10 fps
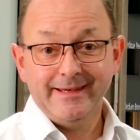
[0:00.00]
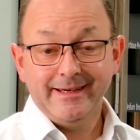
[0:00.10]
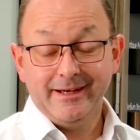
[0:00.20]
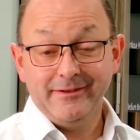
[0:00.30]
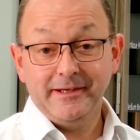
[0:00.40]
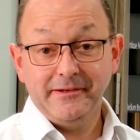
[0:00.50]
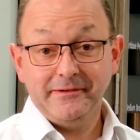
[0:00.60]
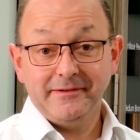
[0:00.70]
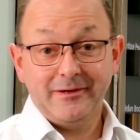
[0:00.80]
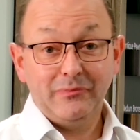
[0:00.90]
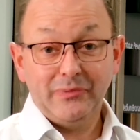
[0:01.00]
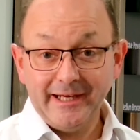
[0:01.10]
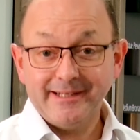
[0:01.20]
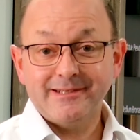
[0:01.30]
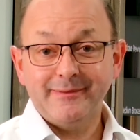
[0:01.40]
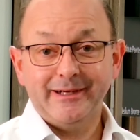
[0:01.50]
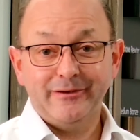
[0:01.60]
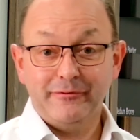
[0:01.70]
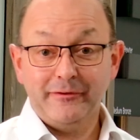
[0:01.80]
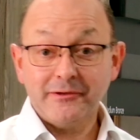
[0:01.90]
And these complaints about
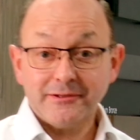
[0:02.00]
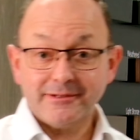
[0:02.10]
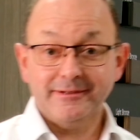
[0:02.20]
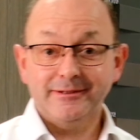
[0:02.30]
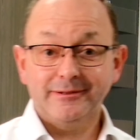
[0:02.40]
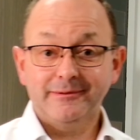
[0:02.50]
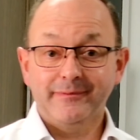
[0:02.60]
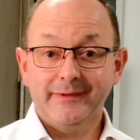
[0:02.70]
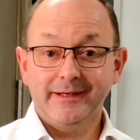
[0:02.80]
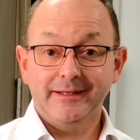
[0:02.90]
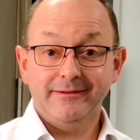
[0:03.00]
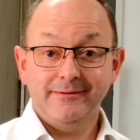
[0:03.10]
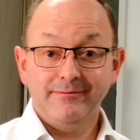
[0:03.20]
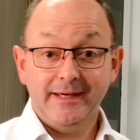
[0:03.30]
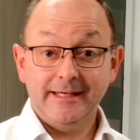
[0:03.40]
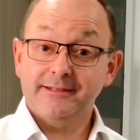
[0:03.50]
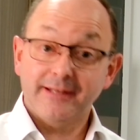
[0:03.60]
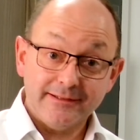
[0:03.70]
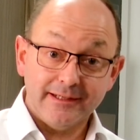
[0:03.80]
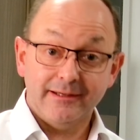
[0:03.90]
functional and
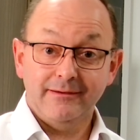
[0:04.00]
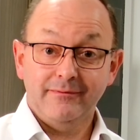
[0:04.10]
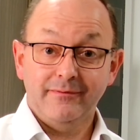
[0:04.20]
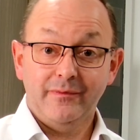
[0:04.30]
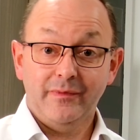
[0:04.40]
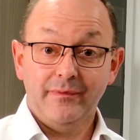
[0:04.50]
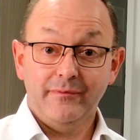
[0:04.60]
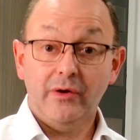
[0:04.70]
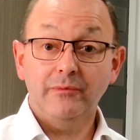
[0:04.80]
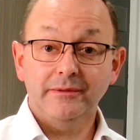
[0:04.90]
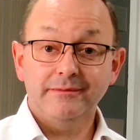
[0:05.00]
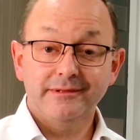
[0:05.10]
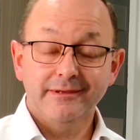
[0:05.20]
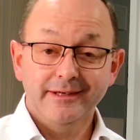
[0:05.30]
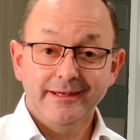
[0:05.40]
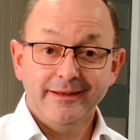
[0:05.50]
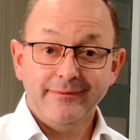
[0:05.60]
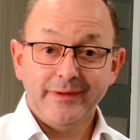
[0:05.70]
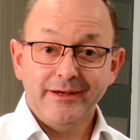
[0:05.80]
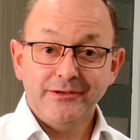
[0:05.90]
aesthetic problems,
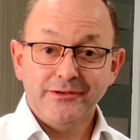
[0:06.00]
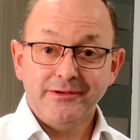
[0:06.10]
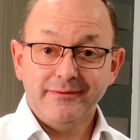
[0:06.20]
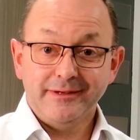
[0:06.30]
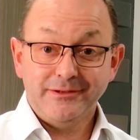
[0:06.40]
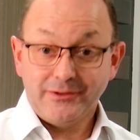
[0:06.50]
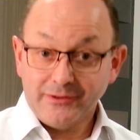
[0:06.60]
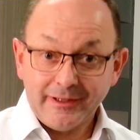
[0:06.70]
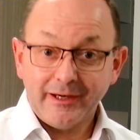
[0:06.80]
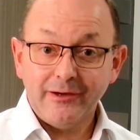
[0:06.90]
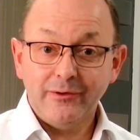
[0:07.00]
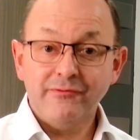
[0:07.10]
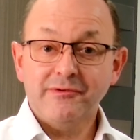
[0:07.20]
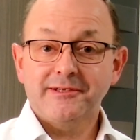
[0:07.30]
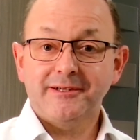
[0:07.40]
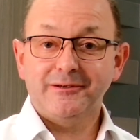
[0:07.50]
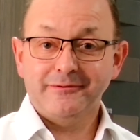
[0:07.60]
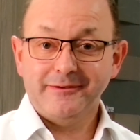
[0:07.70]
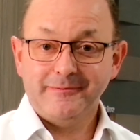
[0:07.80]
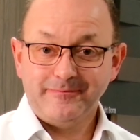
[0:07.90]
they shouldn't go unresolved,
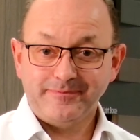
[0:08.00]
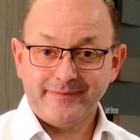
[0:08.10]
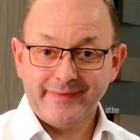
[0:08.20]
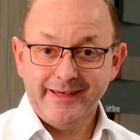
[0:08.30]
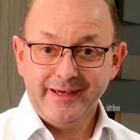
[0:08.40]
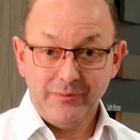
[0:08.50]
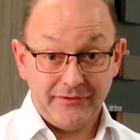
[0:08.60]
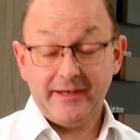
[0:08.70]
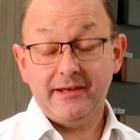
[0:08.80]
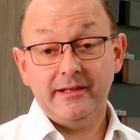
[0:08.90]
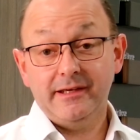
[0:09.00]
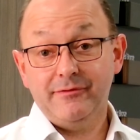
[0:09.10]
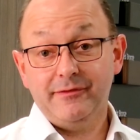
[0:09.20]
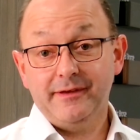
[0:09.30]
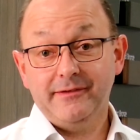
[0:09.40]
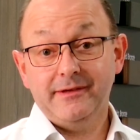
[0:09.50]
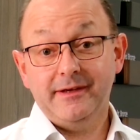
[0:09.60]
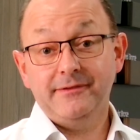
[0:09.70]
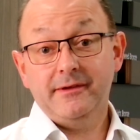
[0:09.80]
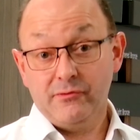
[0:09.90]
particularly if there's
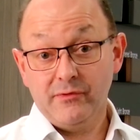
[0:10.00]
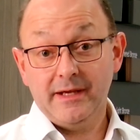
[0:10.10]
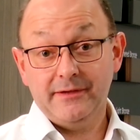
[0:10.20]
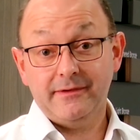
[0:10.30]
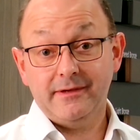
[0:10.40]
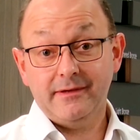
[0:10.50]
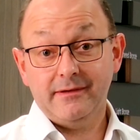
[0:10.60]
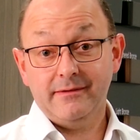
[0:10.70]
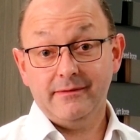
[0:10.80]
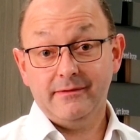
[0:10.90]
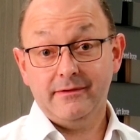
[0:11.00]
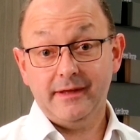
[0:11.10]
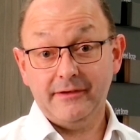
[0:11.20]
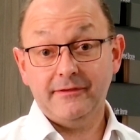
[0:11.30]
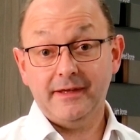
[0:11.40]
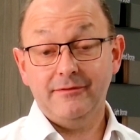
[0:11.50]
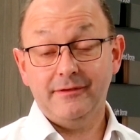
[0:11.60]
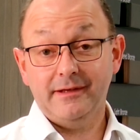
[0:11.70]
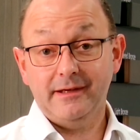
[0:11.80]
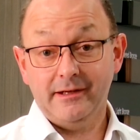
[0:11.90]
a risk to their safety
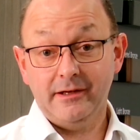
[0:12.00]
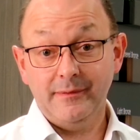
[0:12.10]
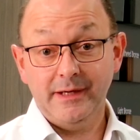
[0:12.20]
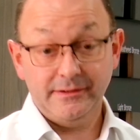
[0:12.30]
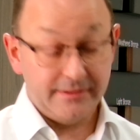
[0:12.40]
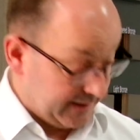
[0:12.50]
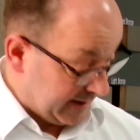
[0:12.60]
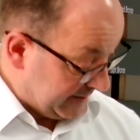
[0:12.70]
in an emergency.